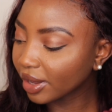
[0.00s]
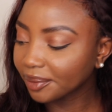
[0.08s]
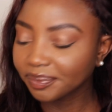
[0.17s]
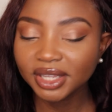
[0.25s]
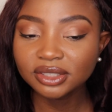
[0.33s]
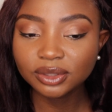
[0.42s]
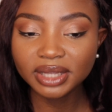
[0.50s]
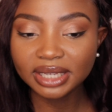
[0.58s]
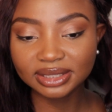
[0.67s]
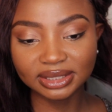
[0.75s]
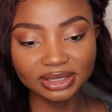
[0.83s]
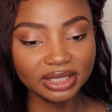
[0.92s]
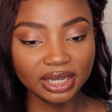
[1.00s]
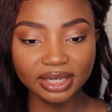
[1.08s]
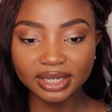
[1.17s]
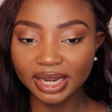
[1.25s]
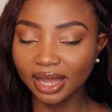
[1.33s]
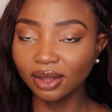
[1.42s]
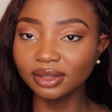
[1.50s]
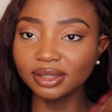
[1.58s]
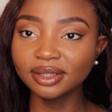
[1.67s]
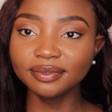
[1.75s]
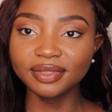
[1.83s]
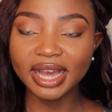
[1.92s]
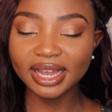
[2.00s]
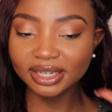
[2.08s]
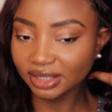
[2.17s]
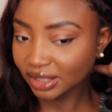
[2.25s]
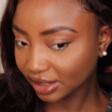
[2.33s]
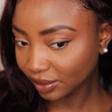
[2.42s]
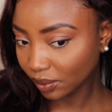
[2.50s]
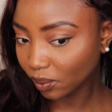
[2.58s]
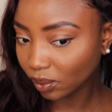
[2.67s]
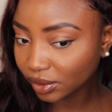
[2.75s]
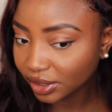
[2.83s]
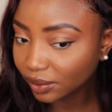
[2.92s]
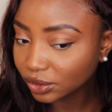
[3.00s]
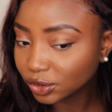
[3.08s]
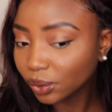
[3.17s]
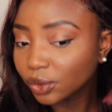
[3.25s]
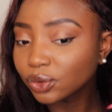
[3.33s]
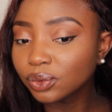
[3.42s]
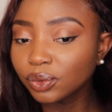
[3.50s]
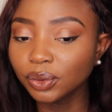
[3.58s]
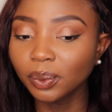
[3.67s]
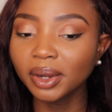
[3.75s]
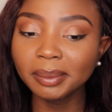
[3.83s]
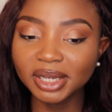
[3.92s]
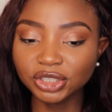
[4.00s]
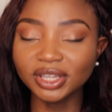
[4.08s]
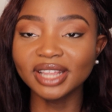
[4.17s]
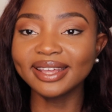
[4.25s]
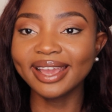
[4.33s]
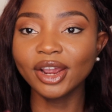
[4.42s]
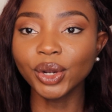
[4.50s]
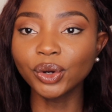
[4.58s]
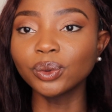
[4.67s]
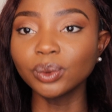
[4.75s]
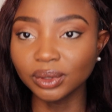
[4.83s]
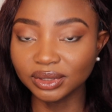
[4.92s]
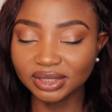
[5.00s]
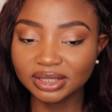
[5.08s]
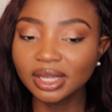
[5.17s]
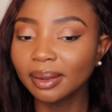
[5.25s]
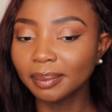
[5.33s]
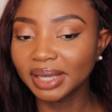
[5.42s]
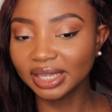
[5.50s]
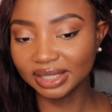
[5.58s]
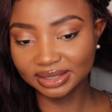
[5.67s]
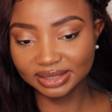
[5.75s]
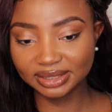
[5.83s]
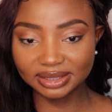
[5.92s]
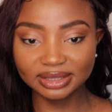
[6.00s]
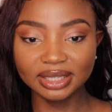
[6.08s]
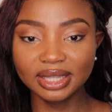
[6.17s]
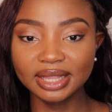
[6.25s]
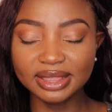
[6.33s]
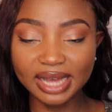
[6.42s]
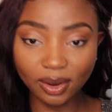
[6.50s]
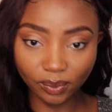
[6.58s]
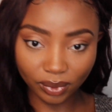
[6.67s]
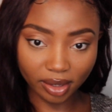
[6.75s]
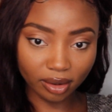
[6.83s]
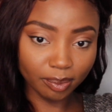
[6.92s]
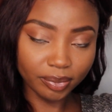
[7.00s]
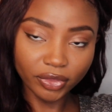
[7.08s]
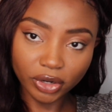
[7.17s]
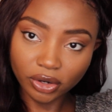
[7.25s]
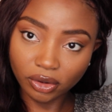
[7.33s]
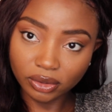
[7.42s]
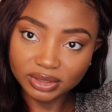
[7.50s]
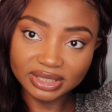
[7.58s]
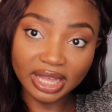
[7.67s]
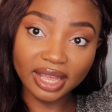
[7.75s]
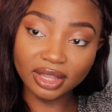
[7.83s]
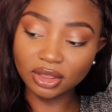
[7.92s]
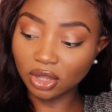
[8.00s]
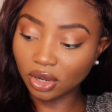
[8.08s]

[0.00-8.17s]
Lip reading: Okay, so that's done. I'll leave that. So you want to make sure that the hair cools, because that will help the curl stay in